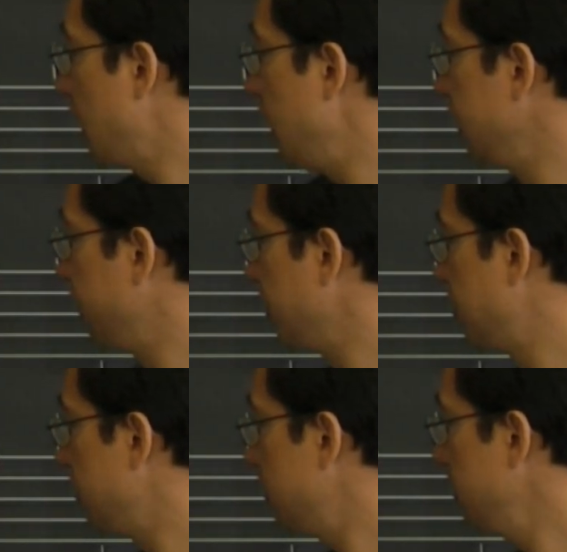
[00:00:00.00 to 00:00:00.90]
kind of a
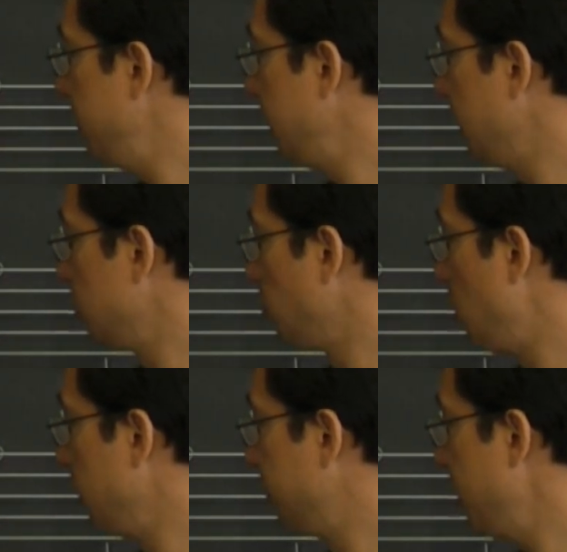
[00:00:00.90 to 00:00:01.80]
third because
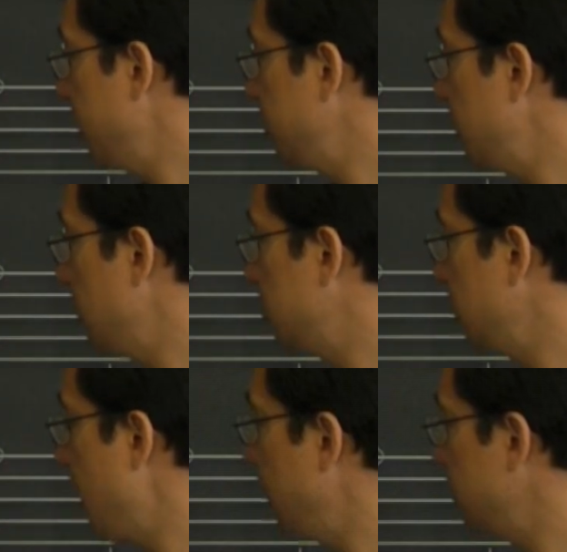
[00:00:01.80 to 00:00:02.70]
one of the steps
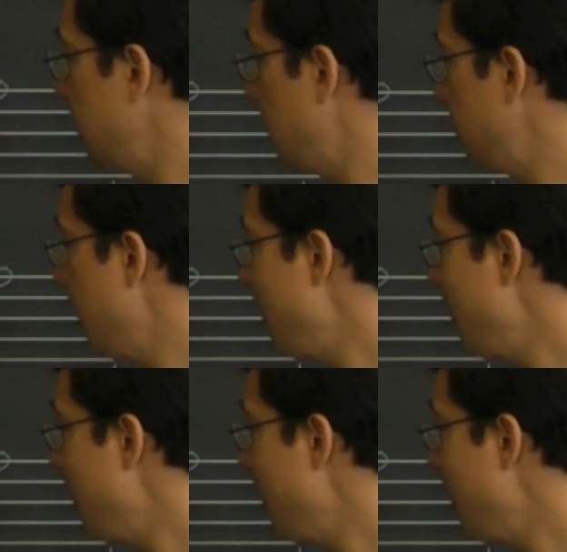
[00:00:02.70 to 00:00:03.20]
is a half step.